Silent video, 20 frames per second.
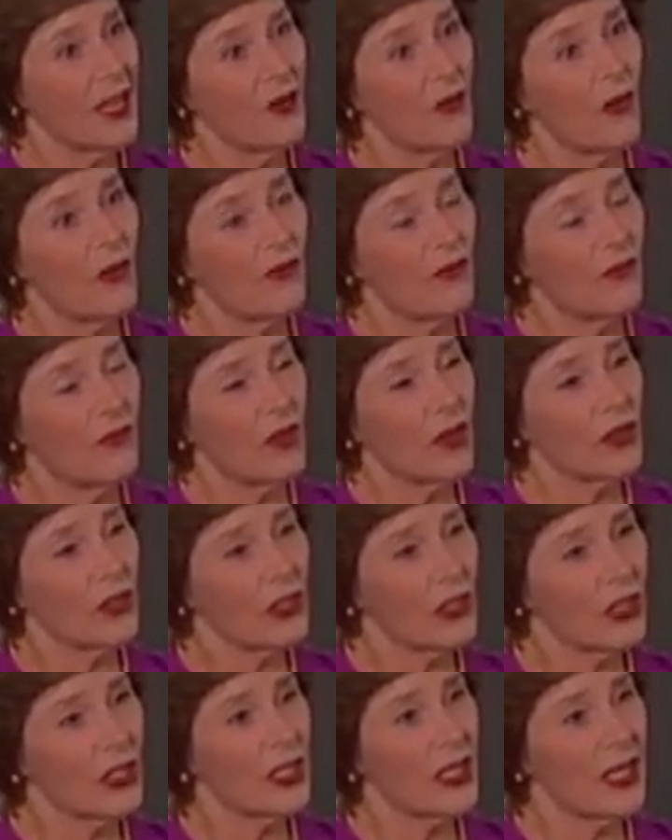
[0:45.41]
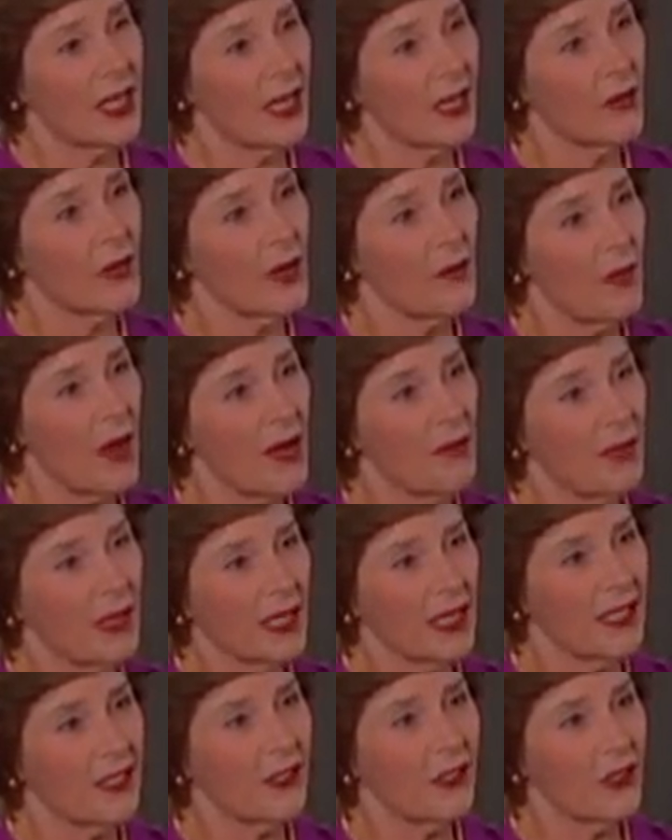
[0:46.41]
uh, first uh,
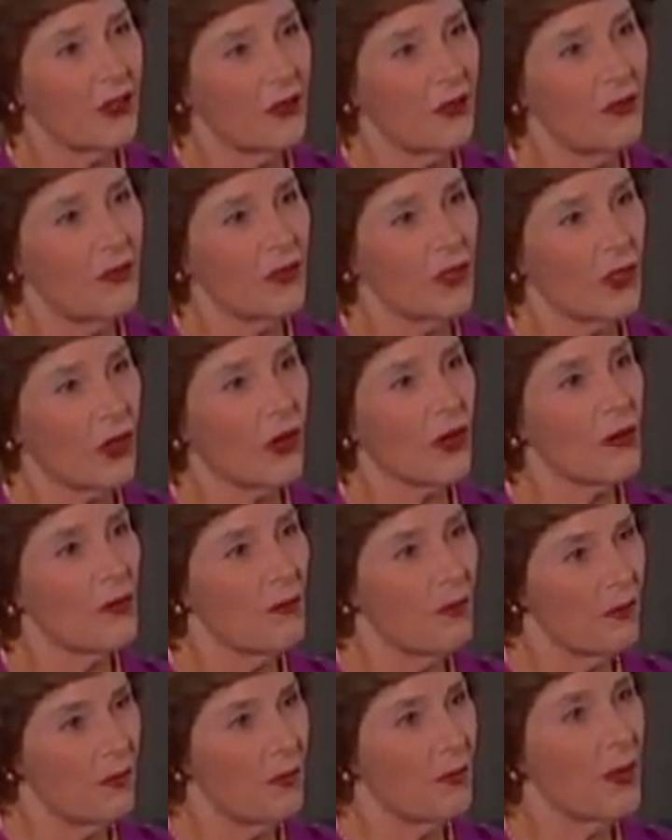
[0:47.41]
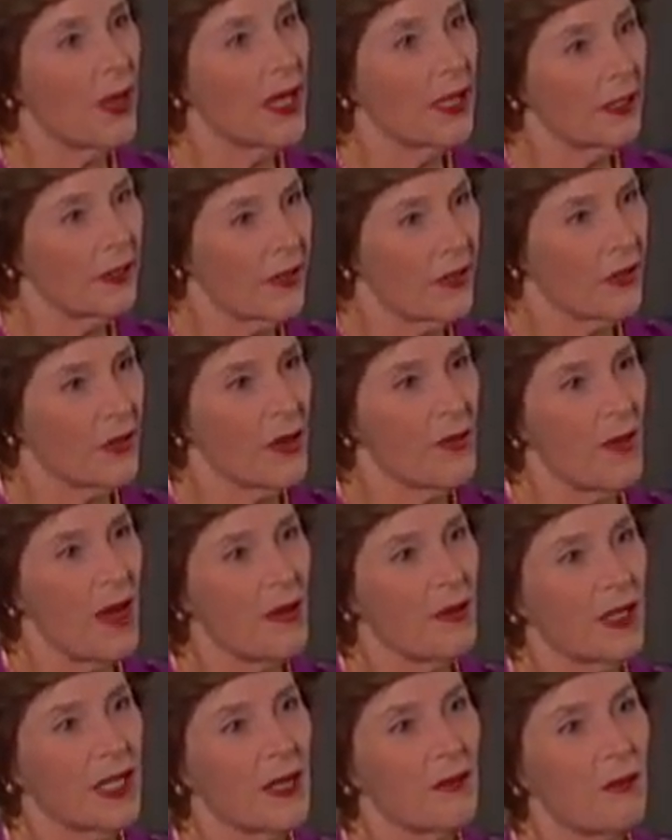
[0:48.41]
Republicans who started built the
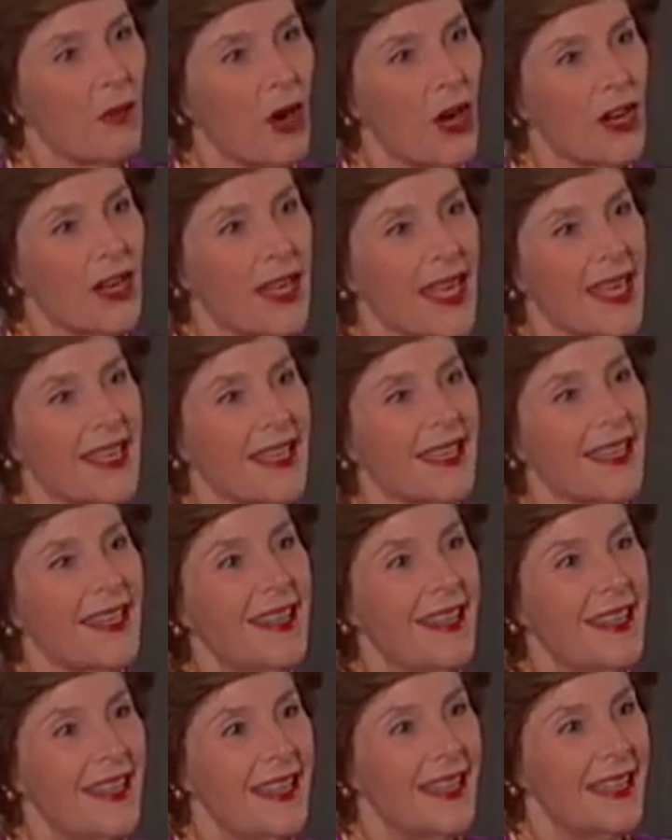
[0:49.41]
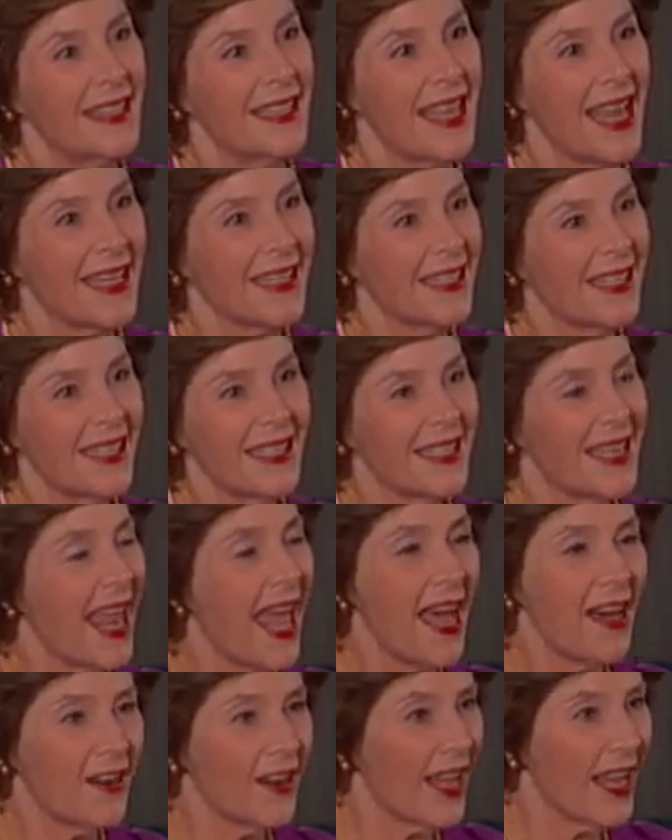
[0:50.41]
Republican Party in Texas.
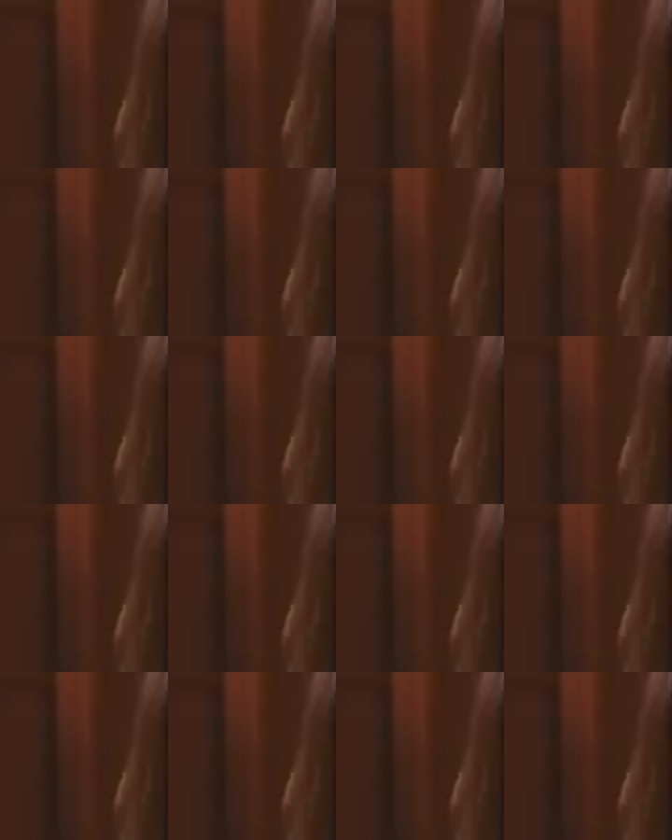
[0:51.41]
Now